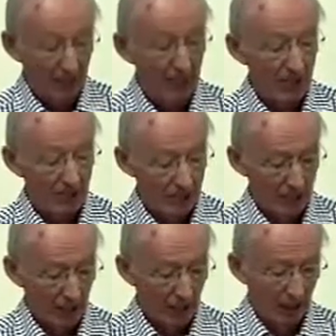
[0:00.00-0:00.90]
ages
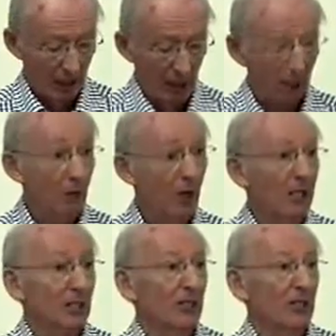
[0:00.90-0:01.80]
are
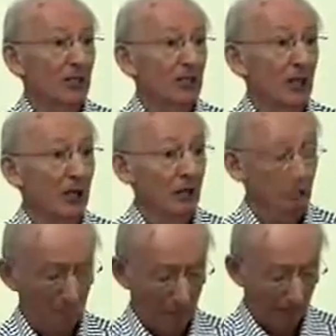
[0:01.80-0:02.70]
products of their
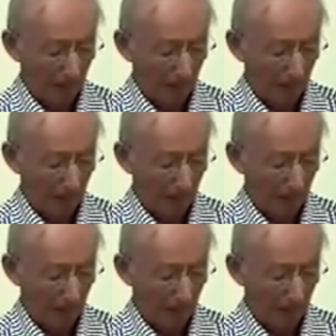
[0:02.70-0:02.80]
time,